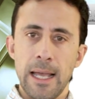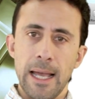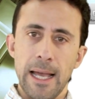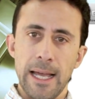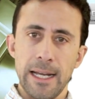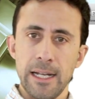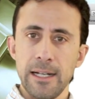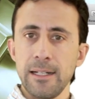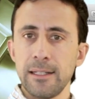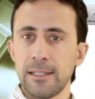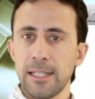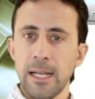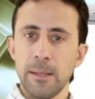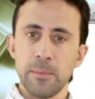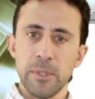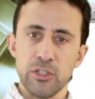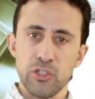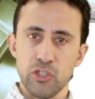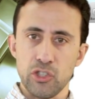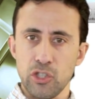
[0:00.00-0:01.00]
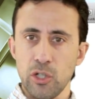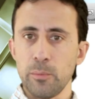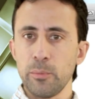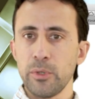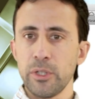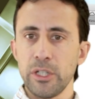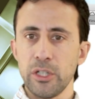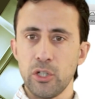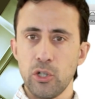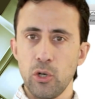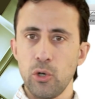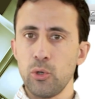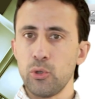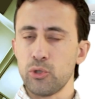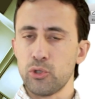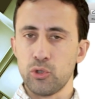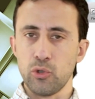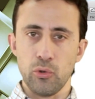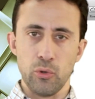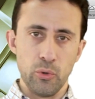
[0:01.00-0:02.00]
And anytime that somebody
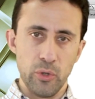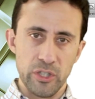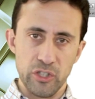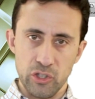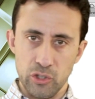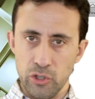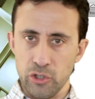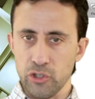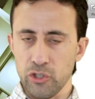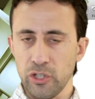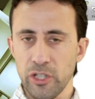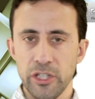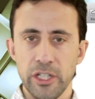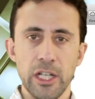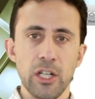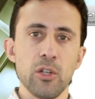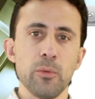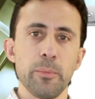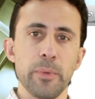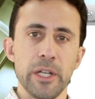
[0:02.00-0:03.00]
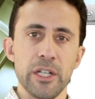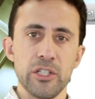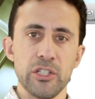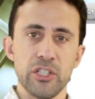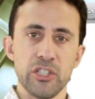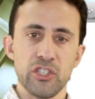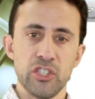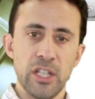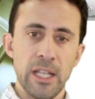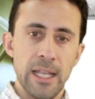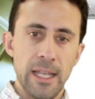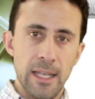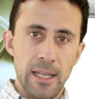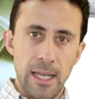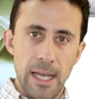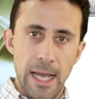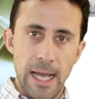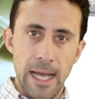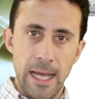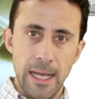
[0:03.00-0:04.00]
goes to do a search on the Yellow Pages
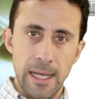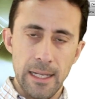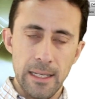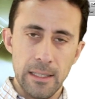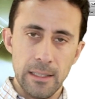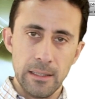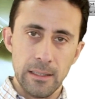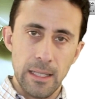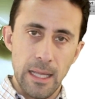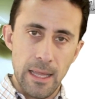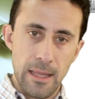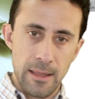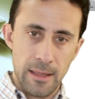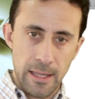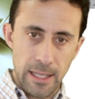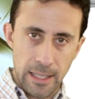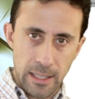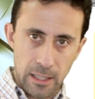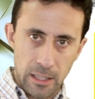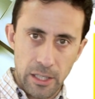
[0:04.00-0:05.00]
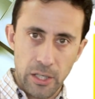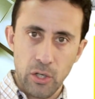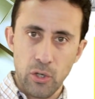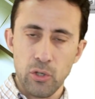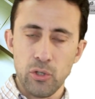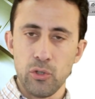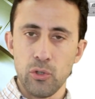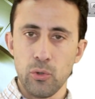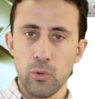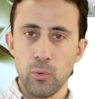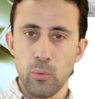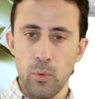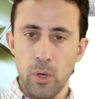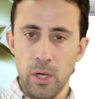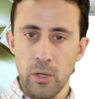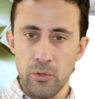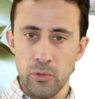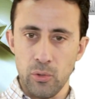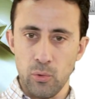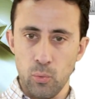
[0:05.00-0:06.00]
and they click on your
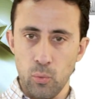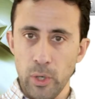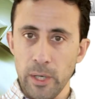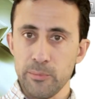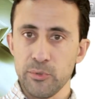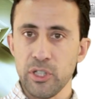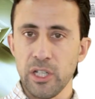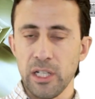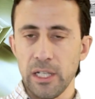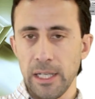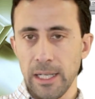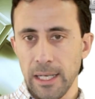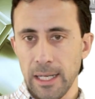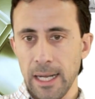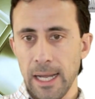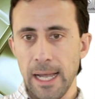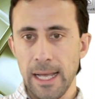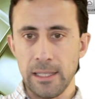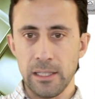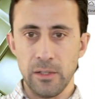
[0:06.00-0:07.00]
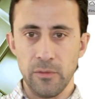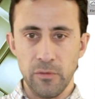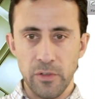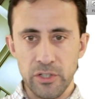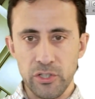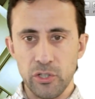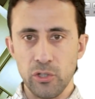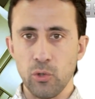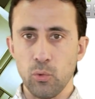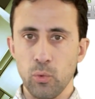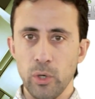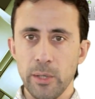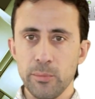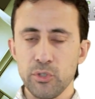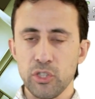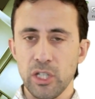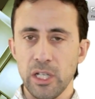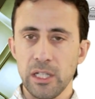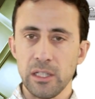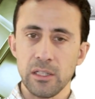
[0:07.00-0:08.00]
website link and they visit your
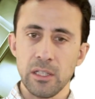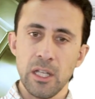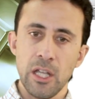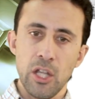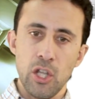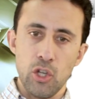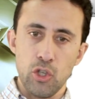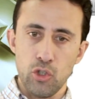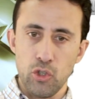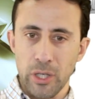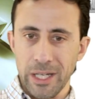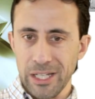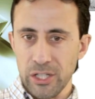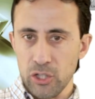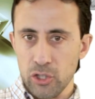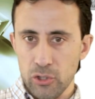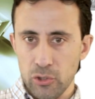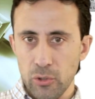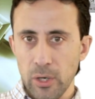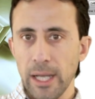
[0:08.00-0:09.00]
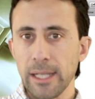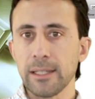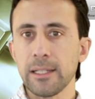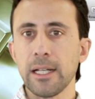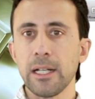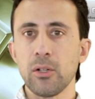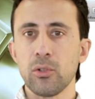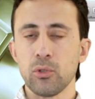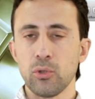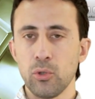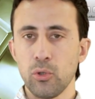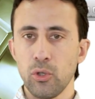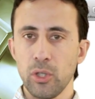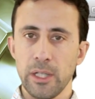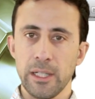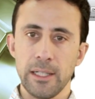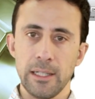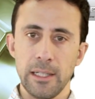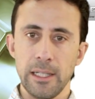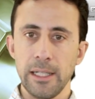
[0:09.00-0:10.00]
website, you can track that on Google
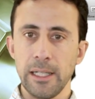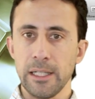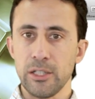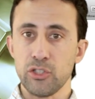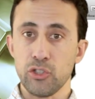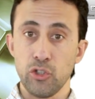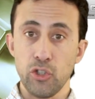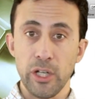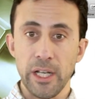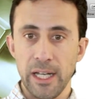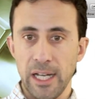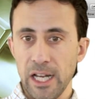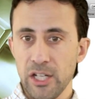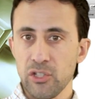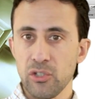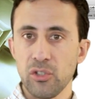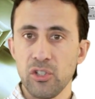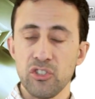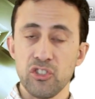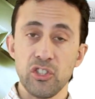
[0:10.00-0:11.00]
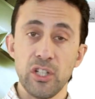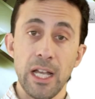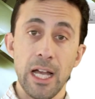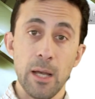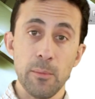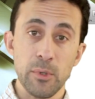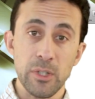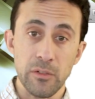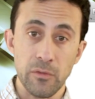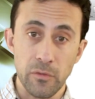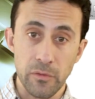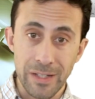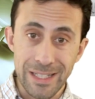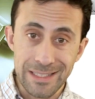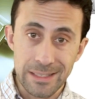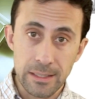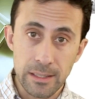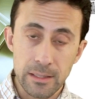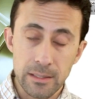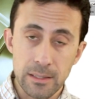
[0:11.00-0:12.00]
Analytics. So you can actually see how many
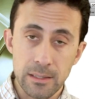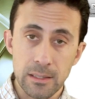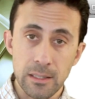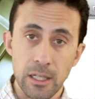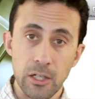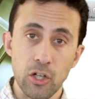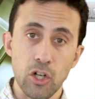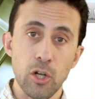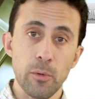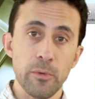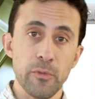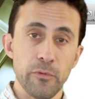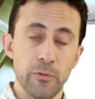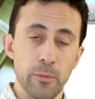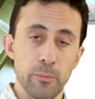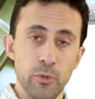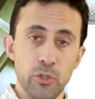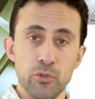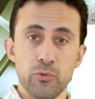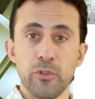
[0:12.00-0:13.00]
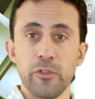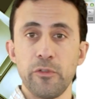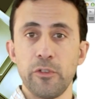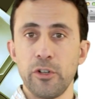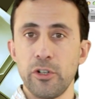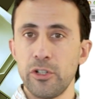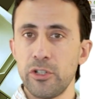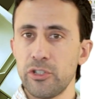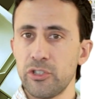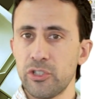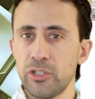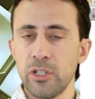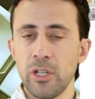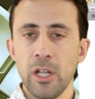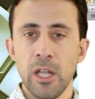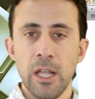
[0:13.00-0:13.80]
visits are coming from those referrers,